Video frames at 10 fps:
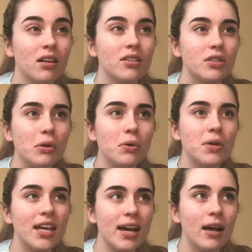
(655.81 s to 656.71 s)
So
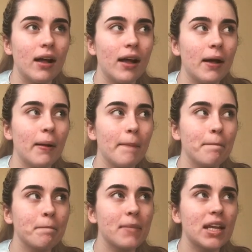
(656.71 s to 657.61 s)
yeah,
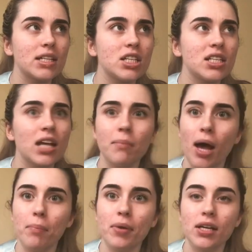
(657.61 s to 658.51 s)
to sum
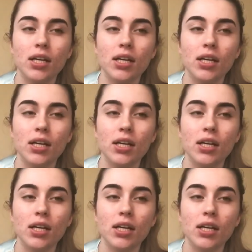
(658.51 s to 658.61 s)
up,